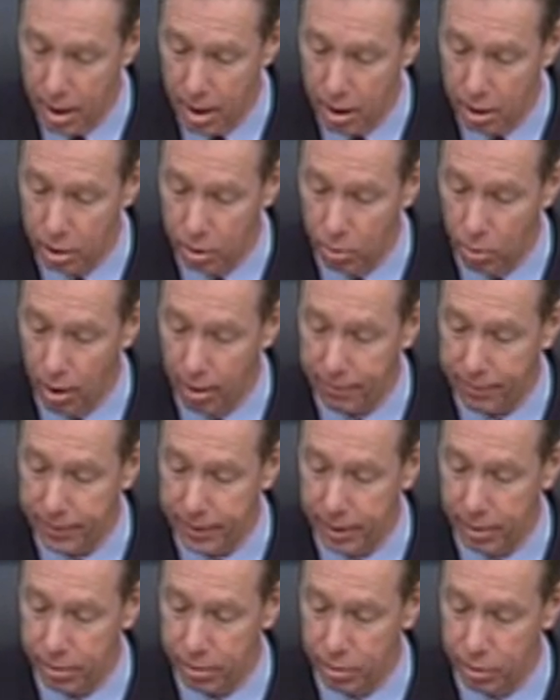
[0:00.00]
to offer
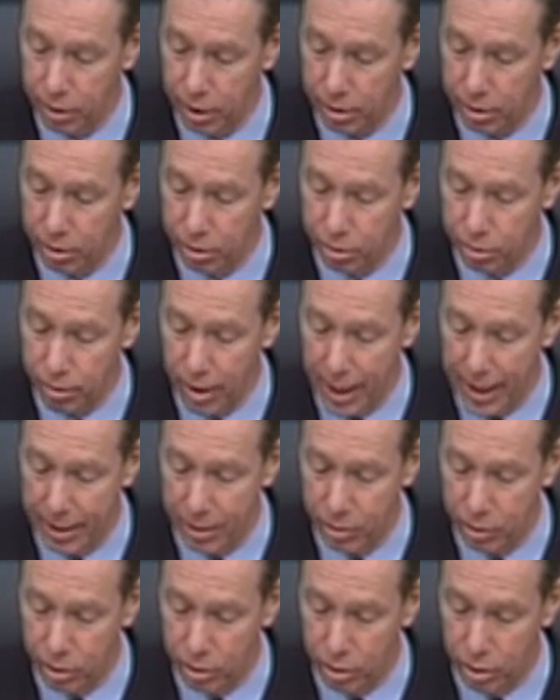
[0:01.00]
their suggested
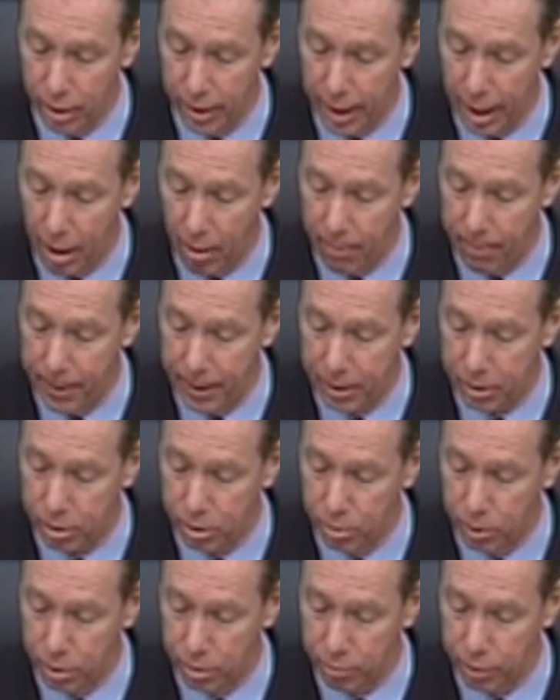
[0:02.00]
strategies on how best
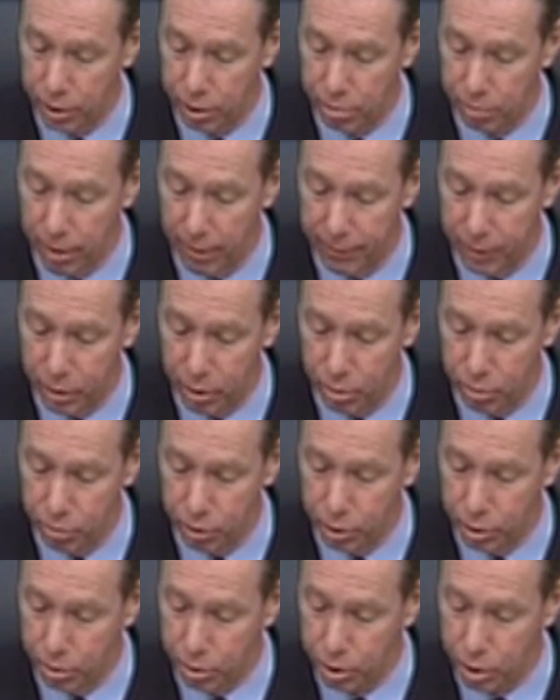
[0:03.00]
to increase revenue,
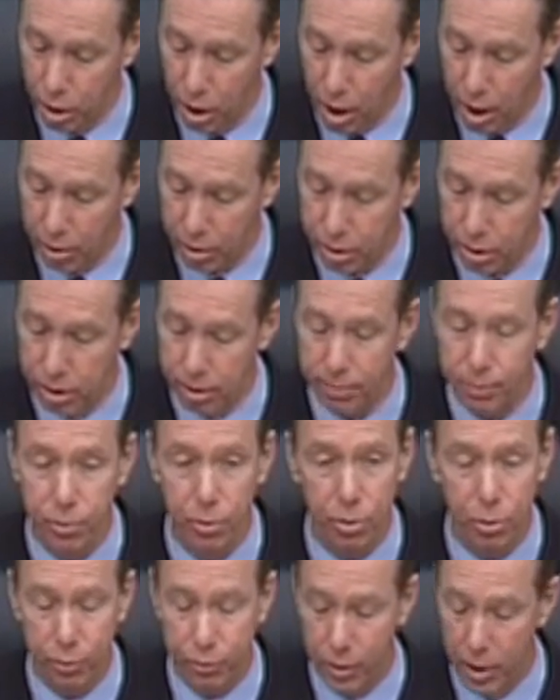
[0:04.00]
reduce costs, and
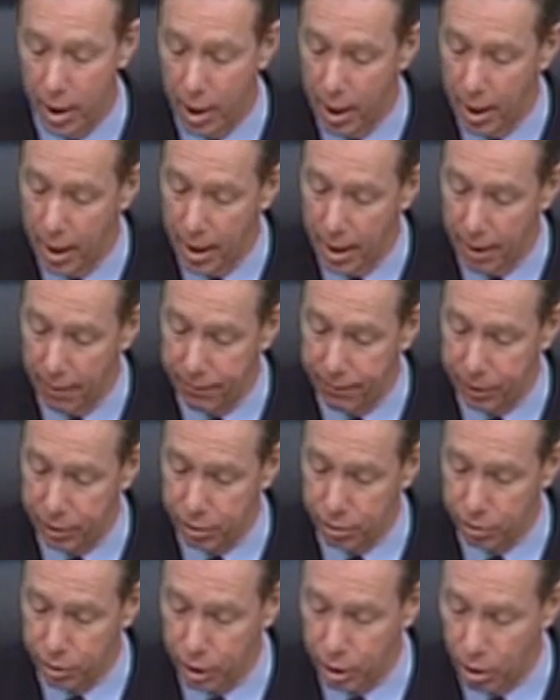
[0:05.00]
improve
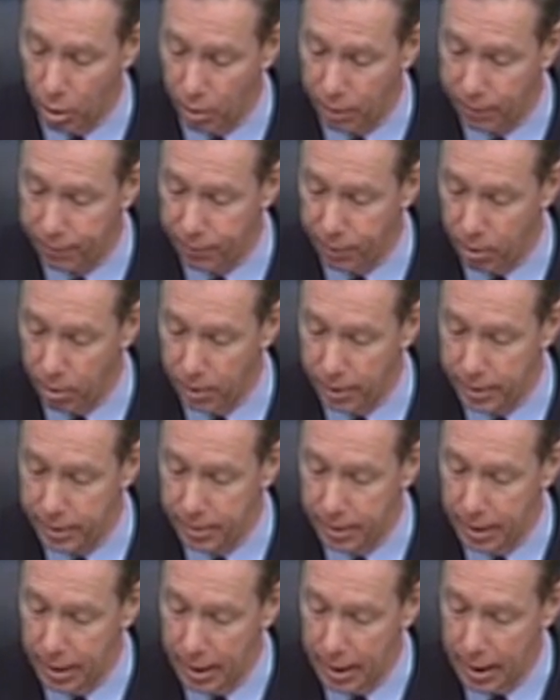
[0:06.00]
efficiency going forward
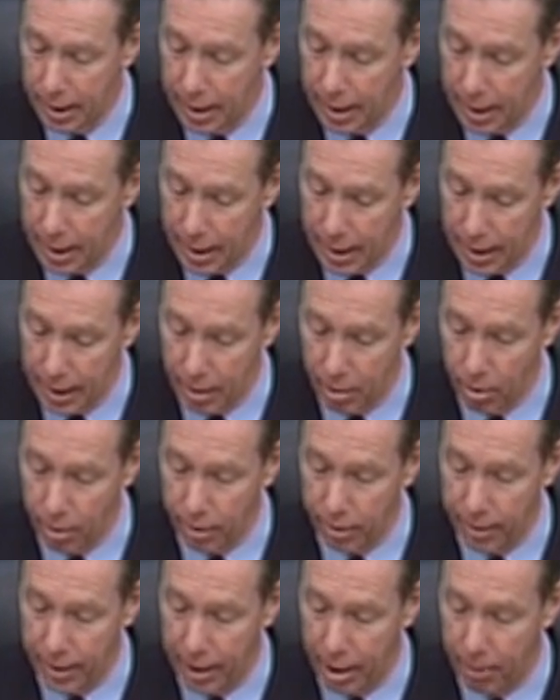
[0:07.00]
in
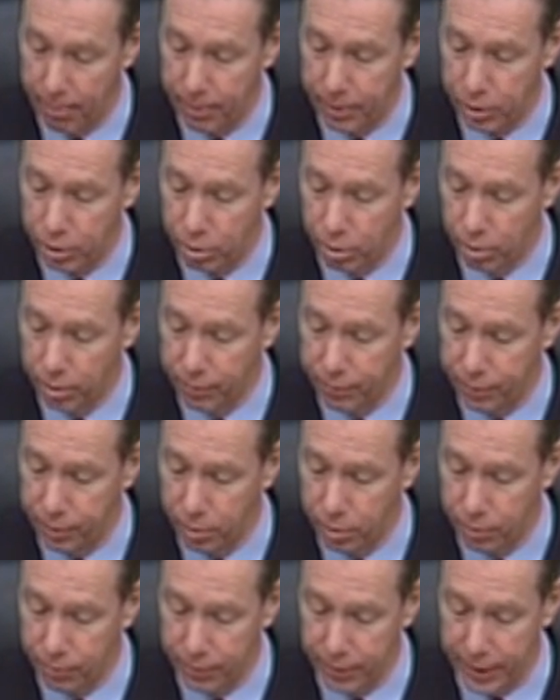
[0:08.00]
order to help ensure the
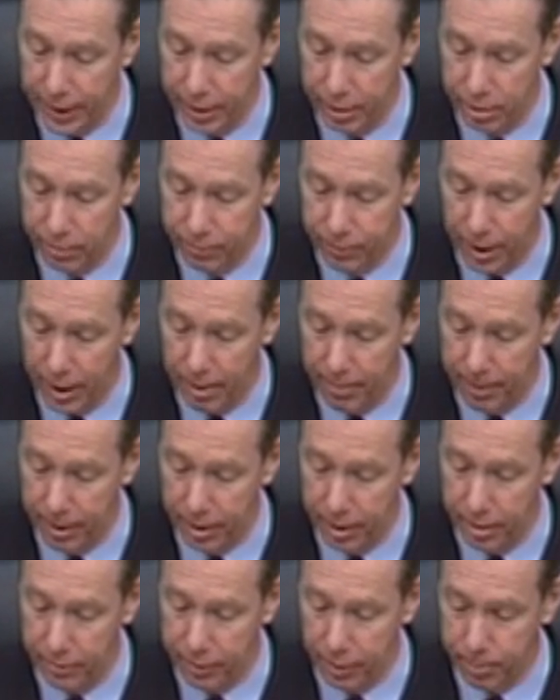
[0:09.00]
future financial
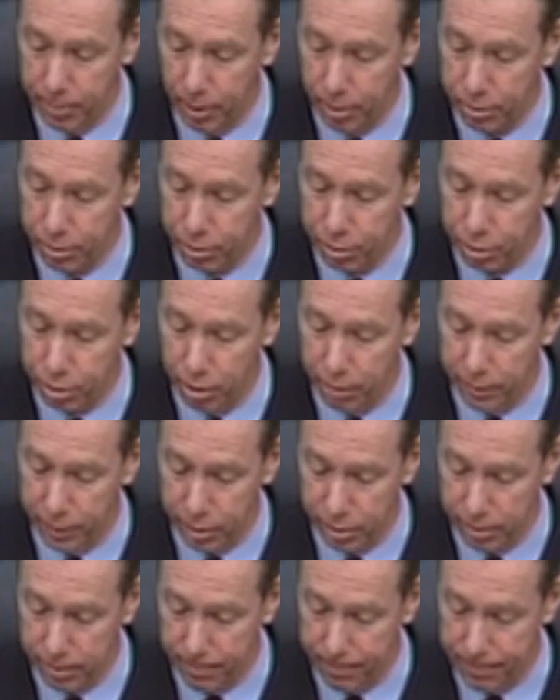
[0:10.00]
viability of the Postal
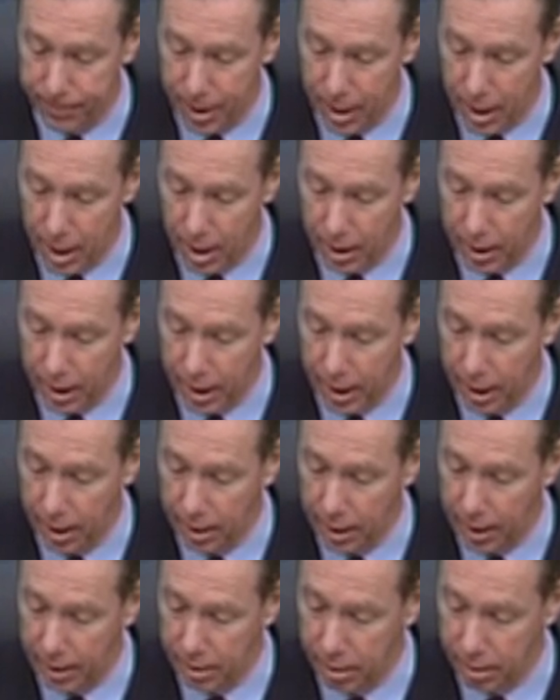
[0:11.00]
Service. Again, I'd
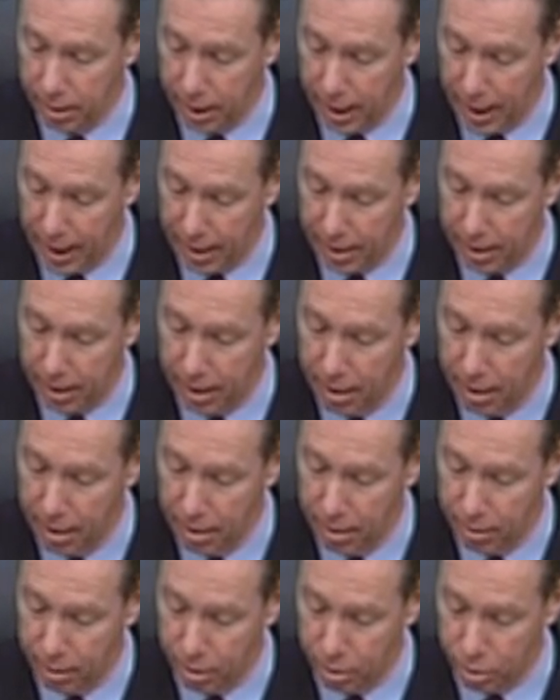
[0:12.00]
like to thank
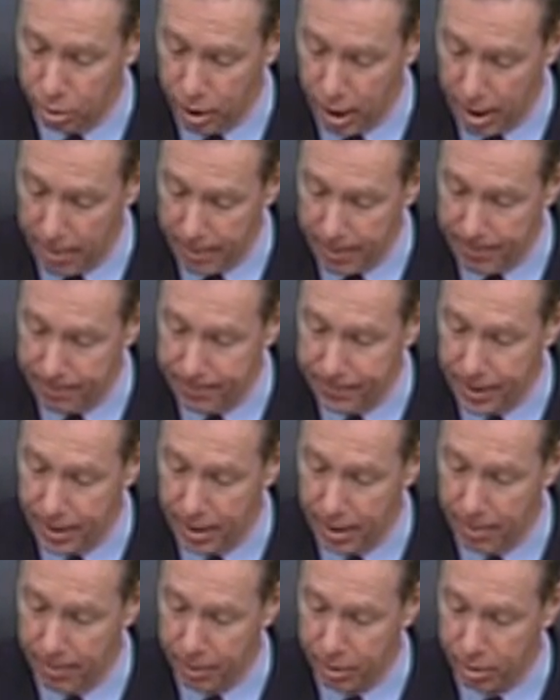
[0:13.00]
the Chairman,
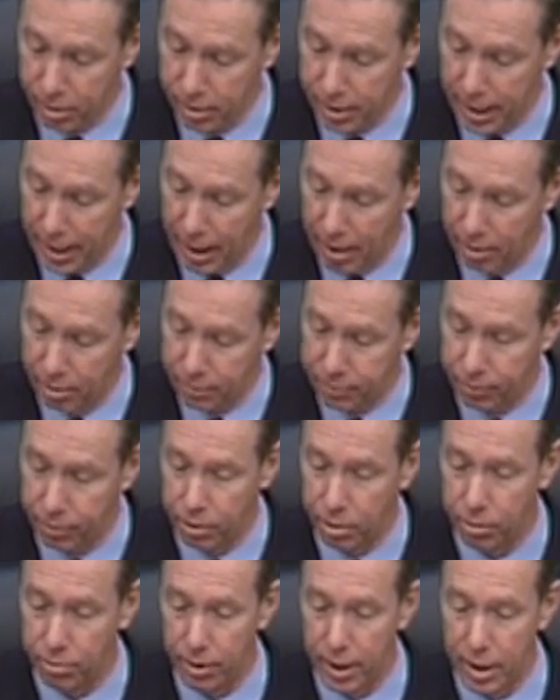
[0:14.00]
Mr. Towns, for
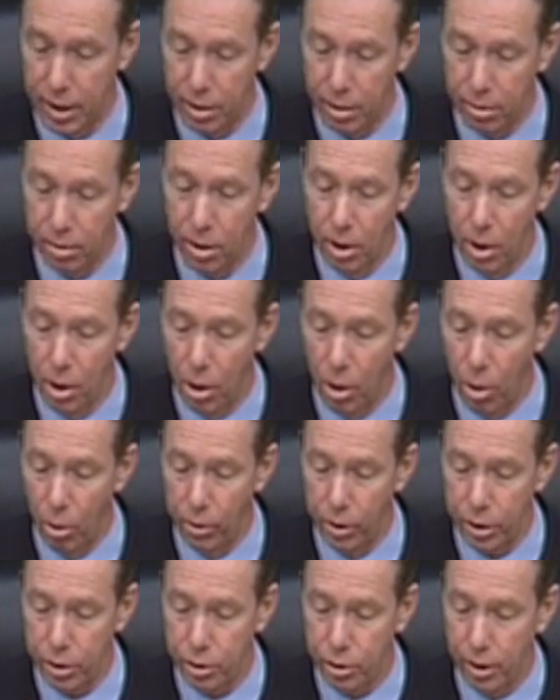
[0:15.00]
agreeing to
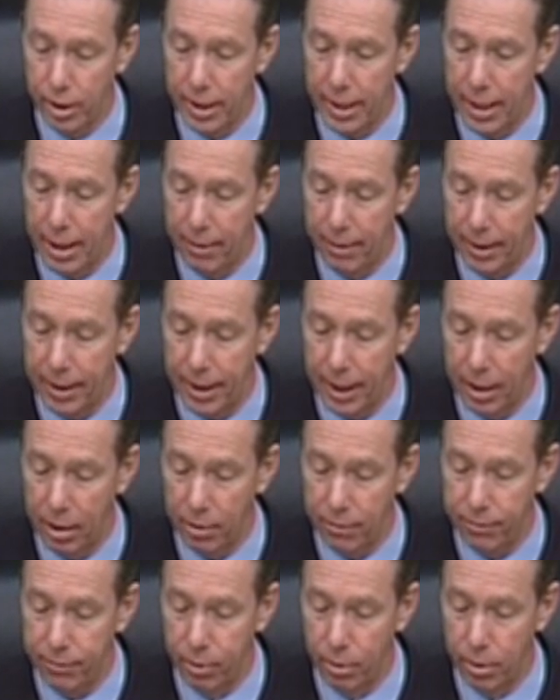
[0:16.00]
hold this joint hearing, and I
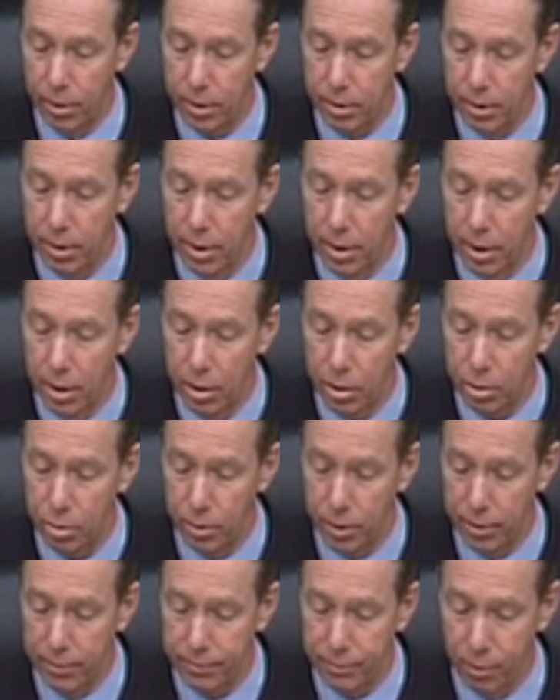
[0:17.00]
look forward to
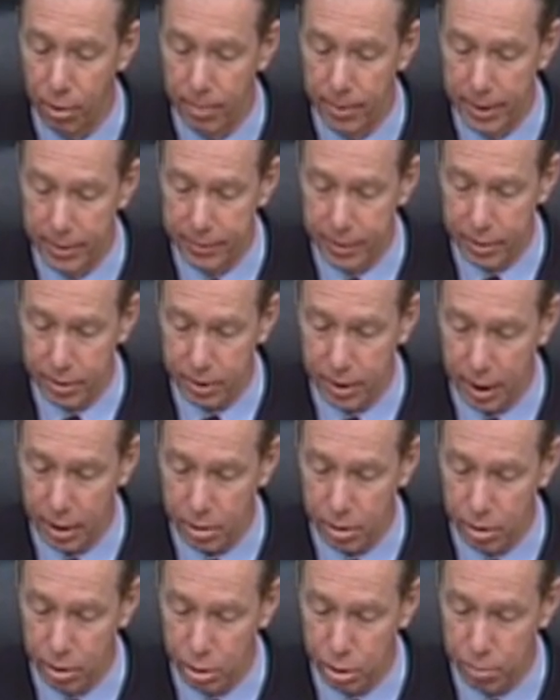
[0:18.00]
an informative
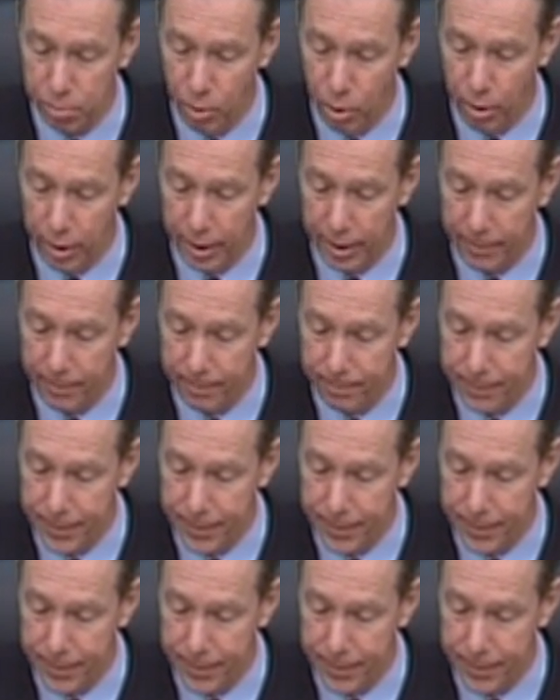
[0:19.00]
discussion this morning.